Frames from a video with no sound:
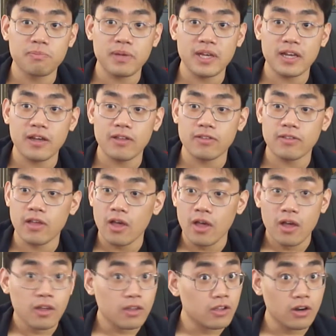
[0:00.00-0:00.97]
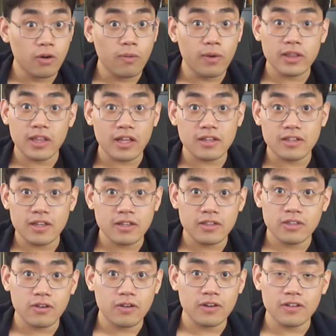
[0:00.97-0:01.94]
Because you know what they
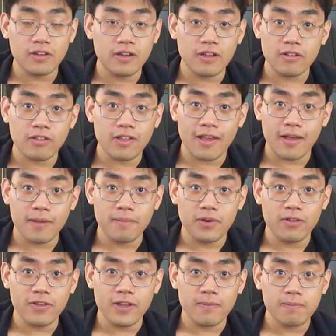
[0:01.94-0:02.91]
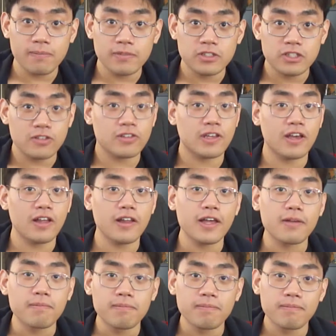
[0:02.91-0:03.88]
did during this movie? Just
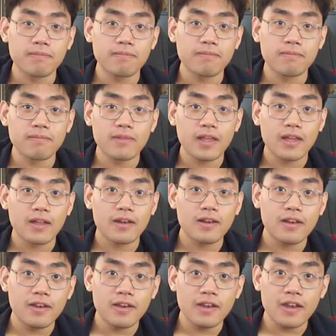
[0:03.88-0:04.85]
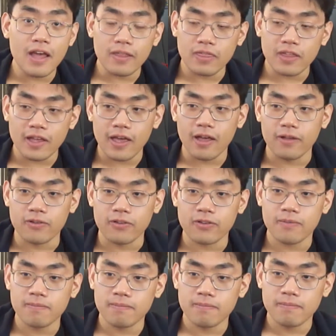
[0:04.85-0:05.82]
killing. Nothing
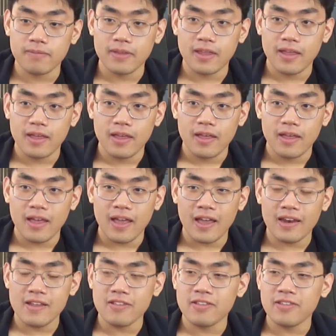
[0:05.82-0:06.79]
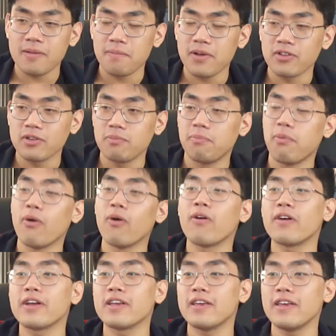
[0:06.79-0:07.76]
else. And it's the most
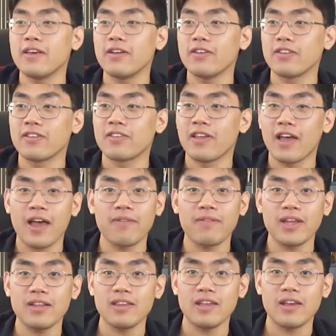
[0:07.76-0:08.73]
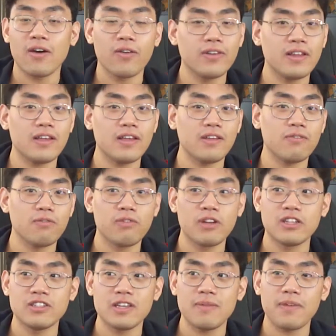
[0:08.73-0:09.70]
boring kills. I mean, the only
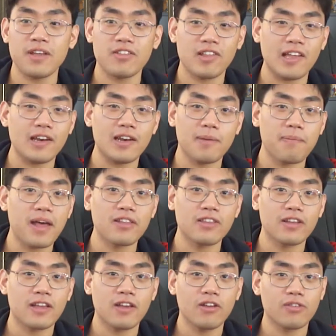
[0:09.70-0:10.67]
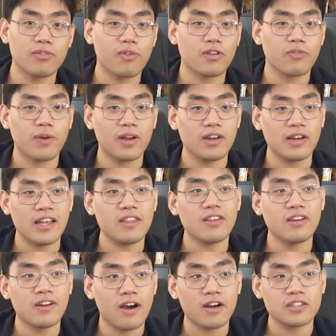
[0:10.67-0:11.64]
redeeming scene about the kills was when
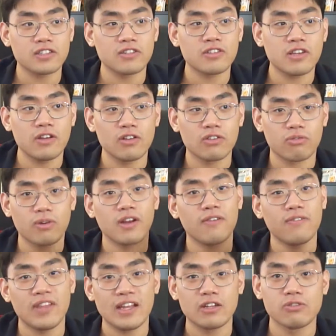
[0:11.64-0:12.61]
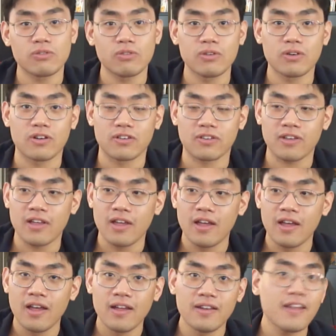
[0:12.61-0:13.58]
Ethan Hawke just killed 3 of the intruders.
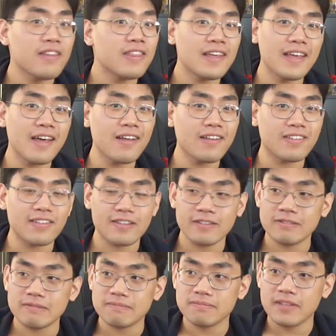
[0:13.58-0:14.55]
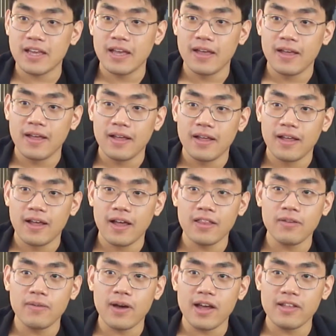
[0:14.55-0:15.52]
Nothing else.
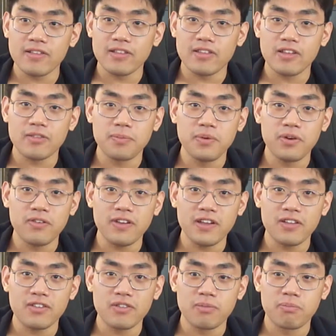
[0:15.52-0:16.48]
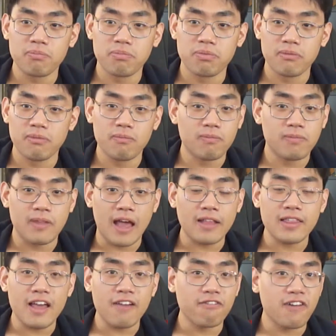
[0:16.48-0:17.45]
Otherwise, this movie is
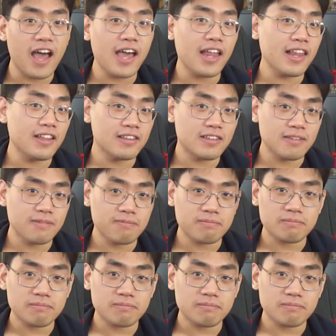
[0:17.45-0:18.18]
not that violent.